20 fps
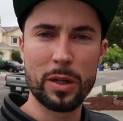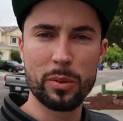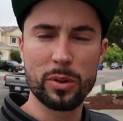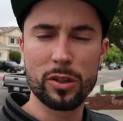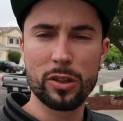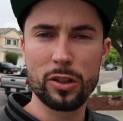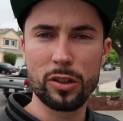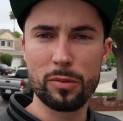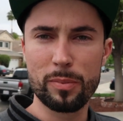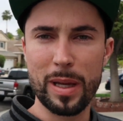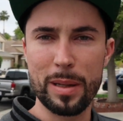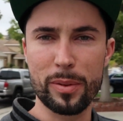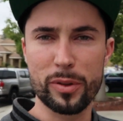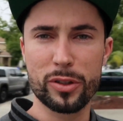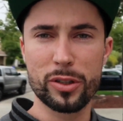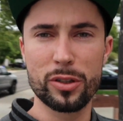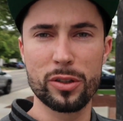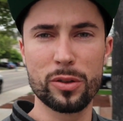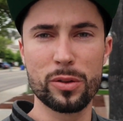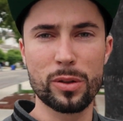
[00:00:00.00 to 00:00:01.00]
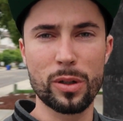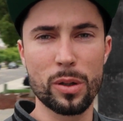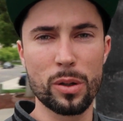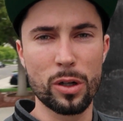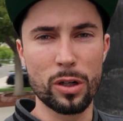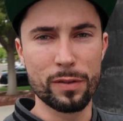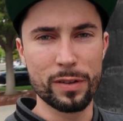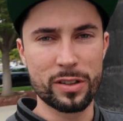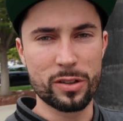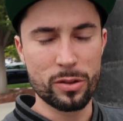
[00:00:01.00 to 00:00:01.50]
we will be able to
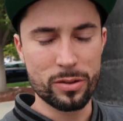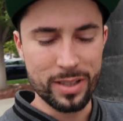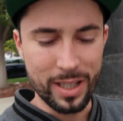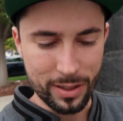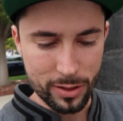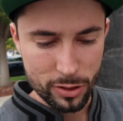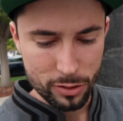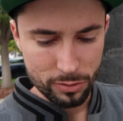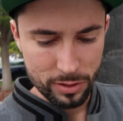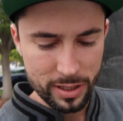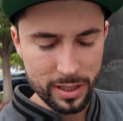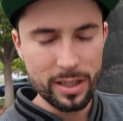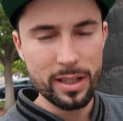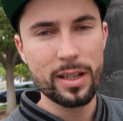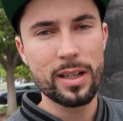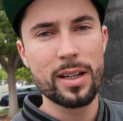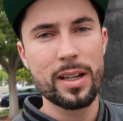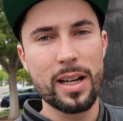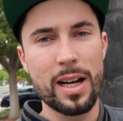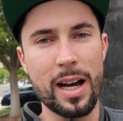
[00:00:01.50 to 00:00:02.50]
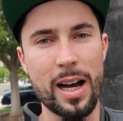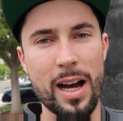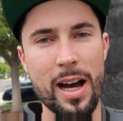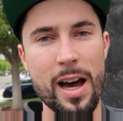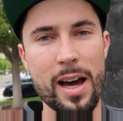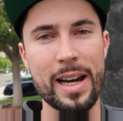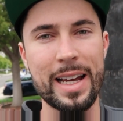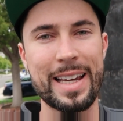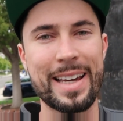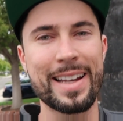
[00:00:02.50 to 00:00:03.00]
go over to stage 3.
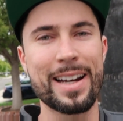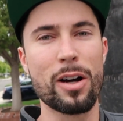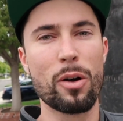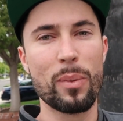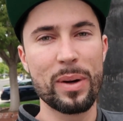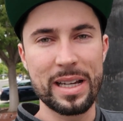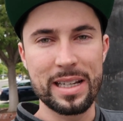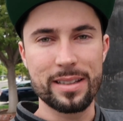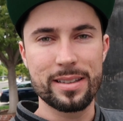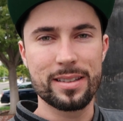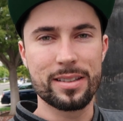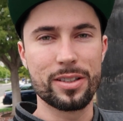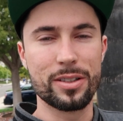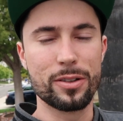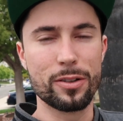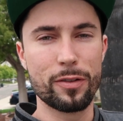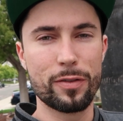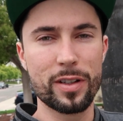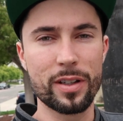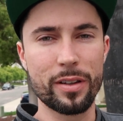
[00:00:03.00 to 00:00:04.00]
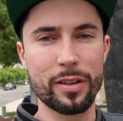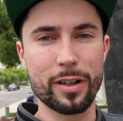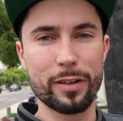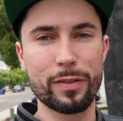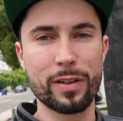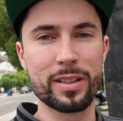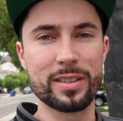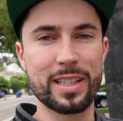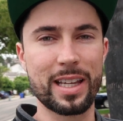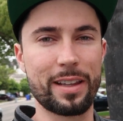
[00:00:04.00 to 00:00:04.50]
I cannot wait to feel the
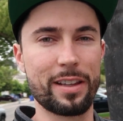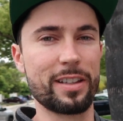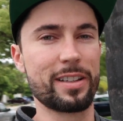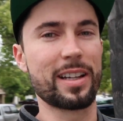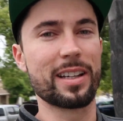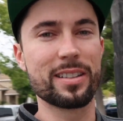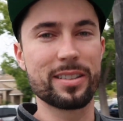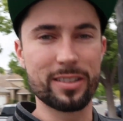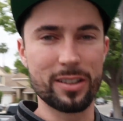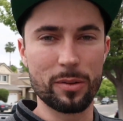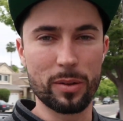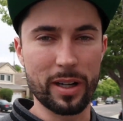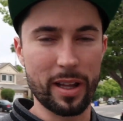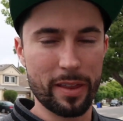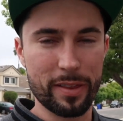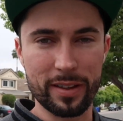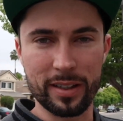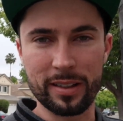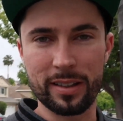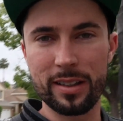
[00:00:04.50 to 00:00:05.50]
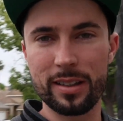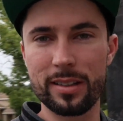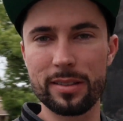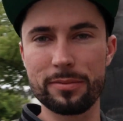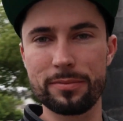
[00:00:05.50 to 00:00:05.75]
difference and let you guys know what I think.